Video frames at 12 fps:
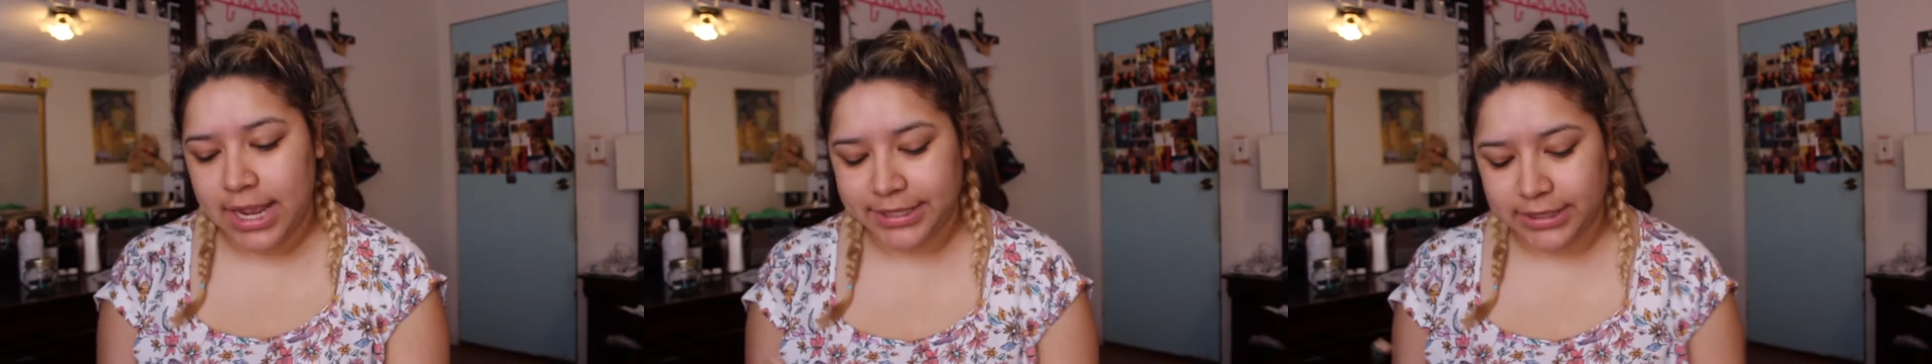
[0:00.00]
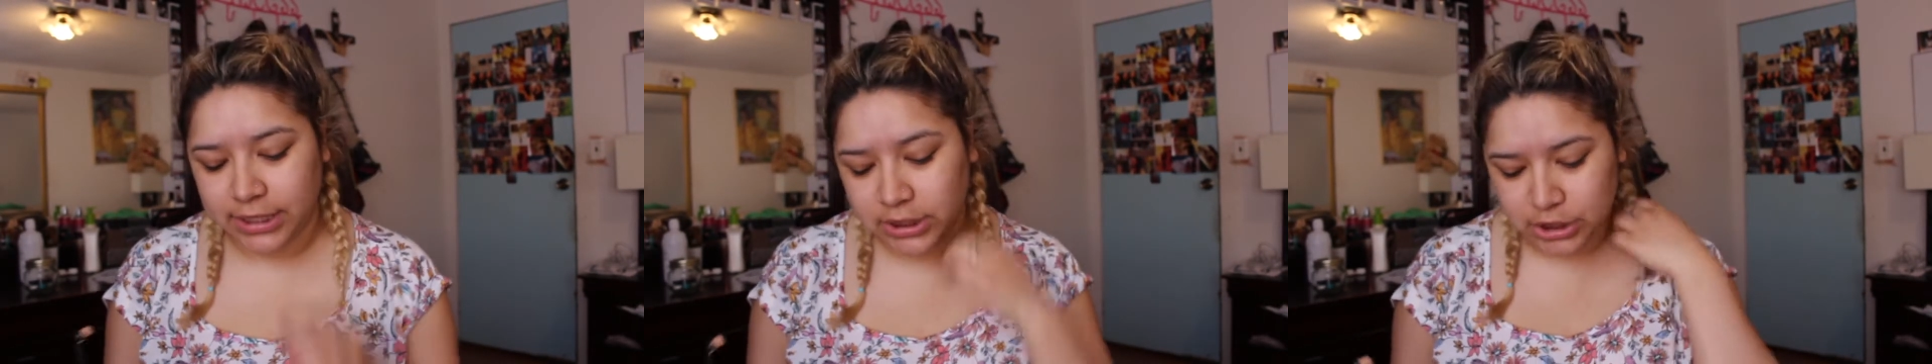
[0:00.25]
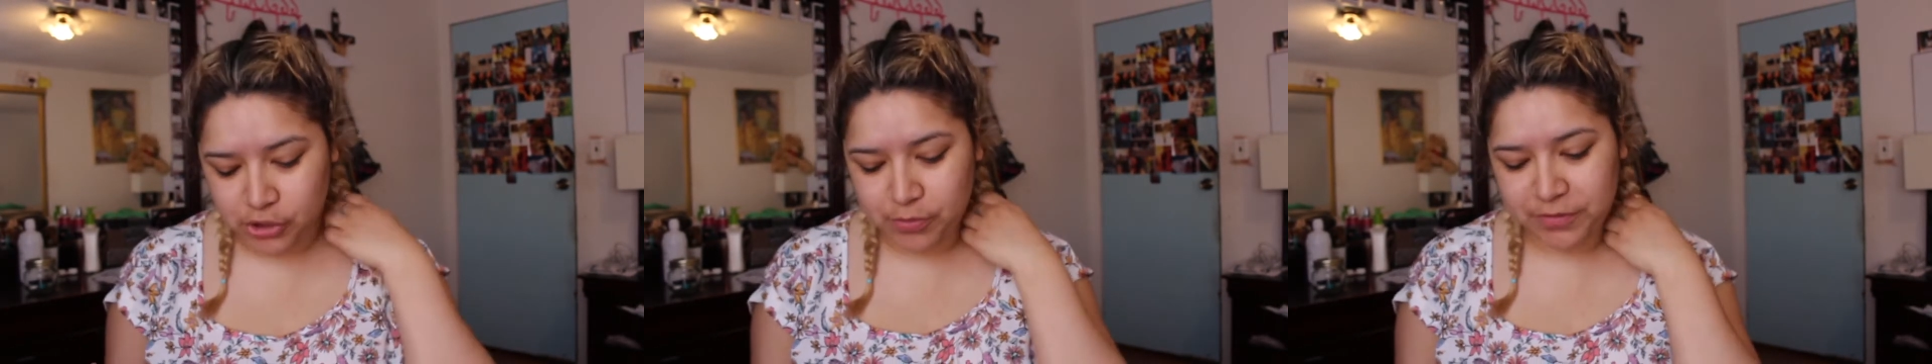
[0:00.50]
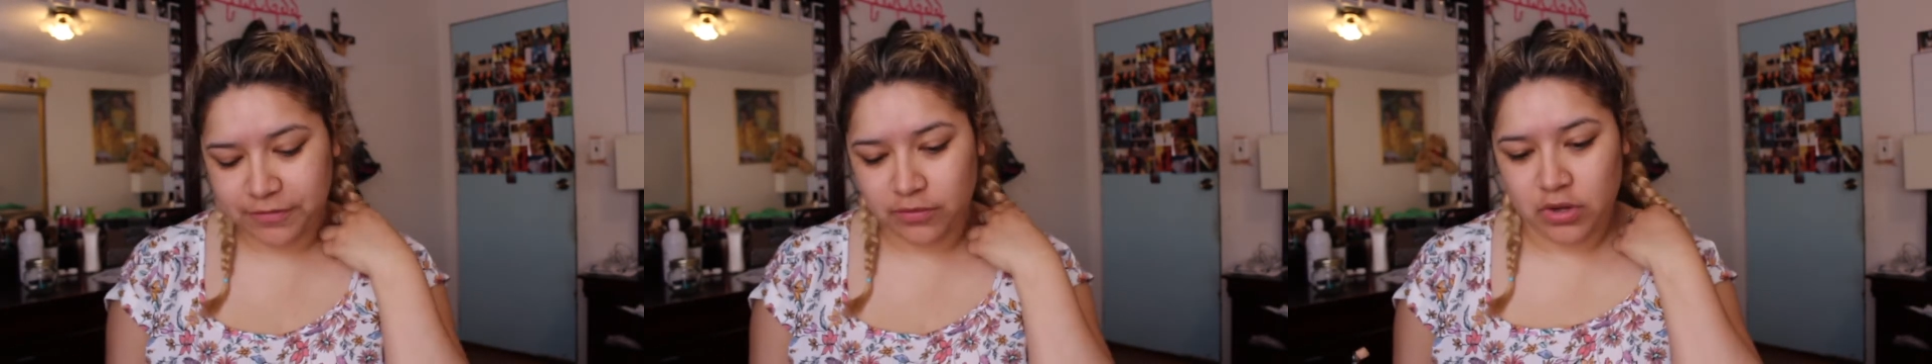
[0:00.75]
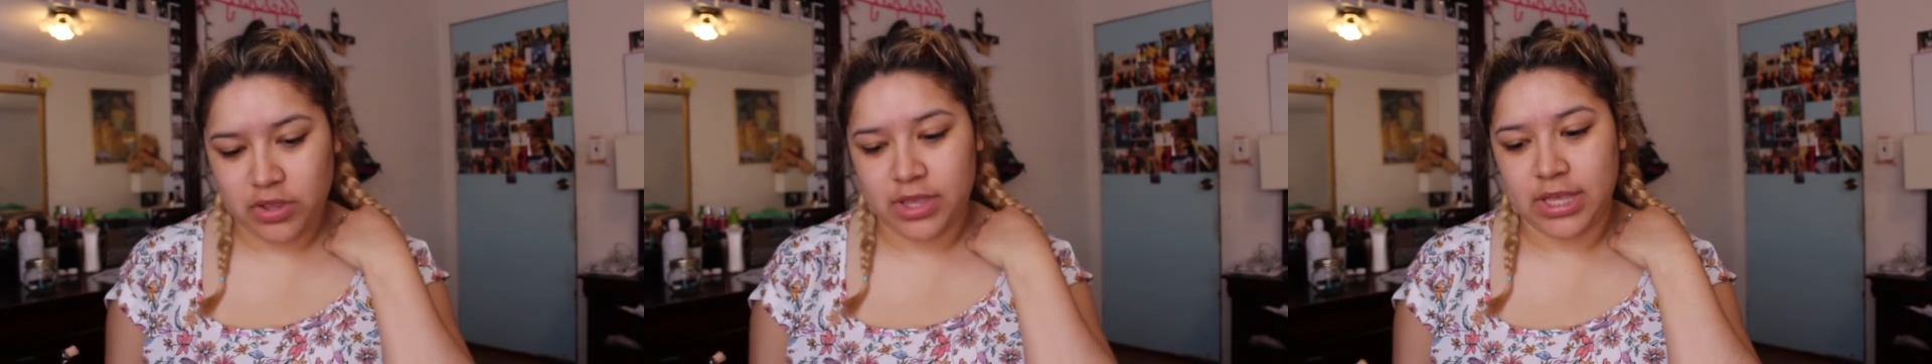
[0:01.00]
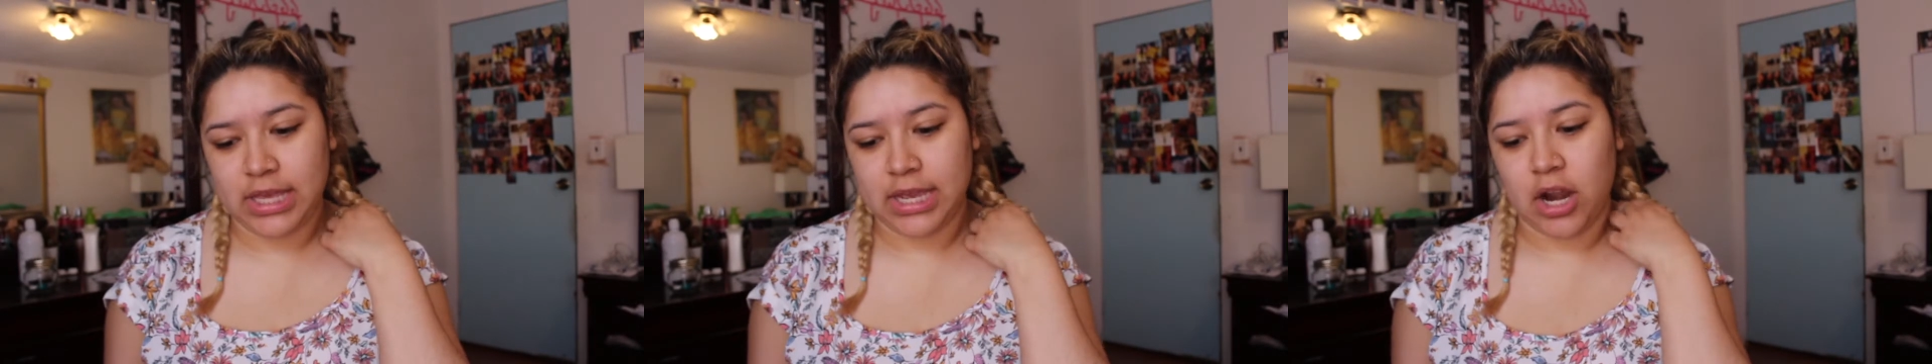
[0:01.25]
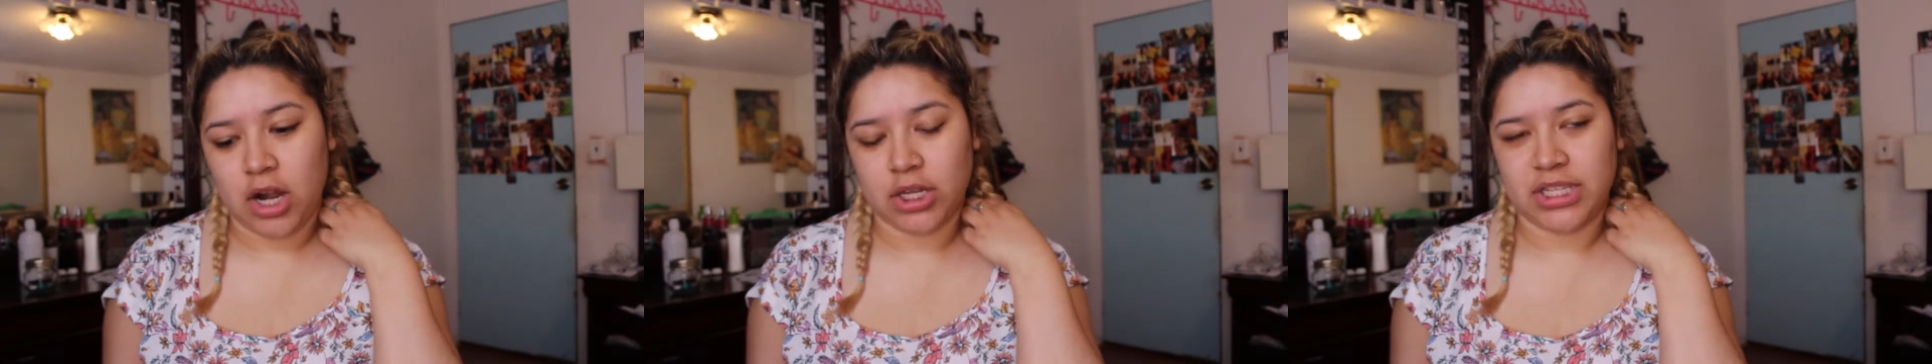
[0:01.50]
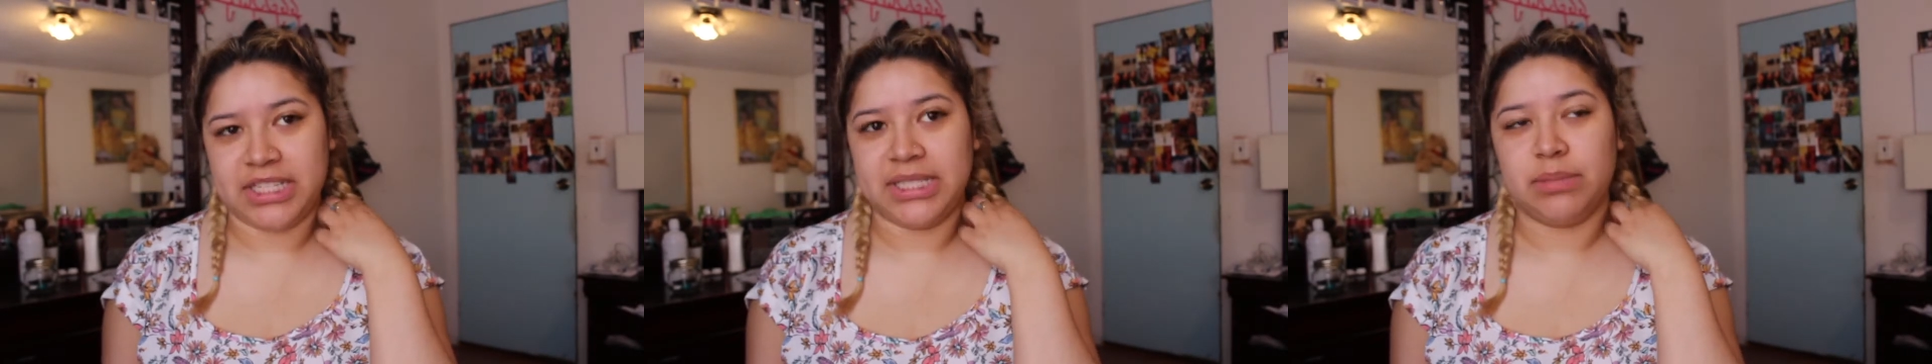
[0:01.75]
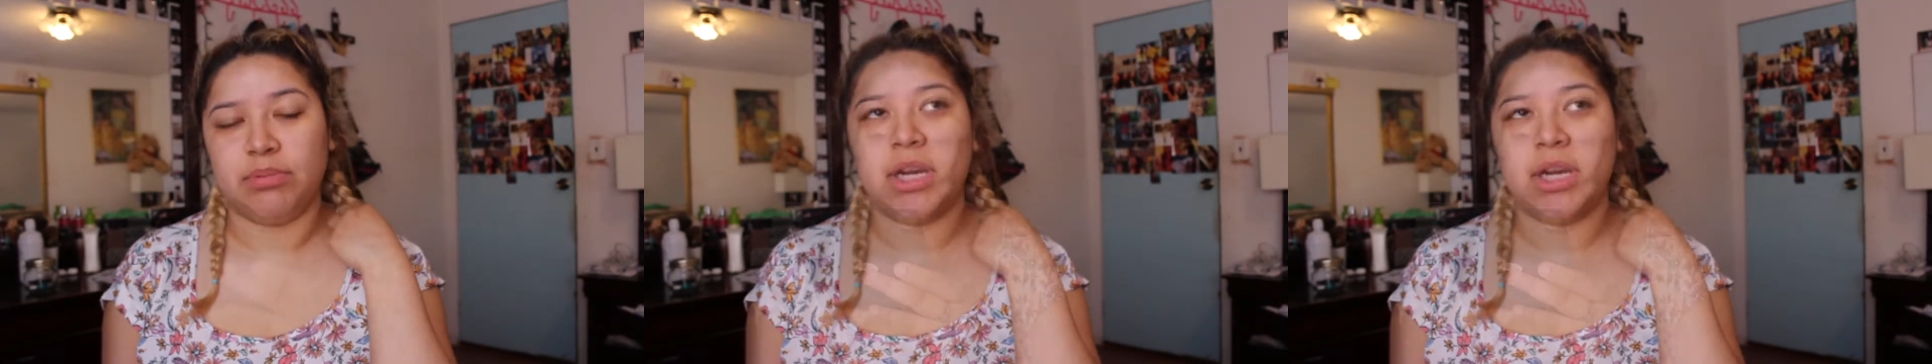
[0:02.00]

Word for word: It's a dupe for the Artiste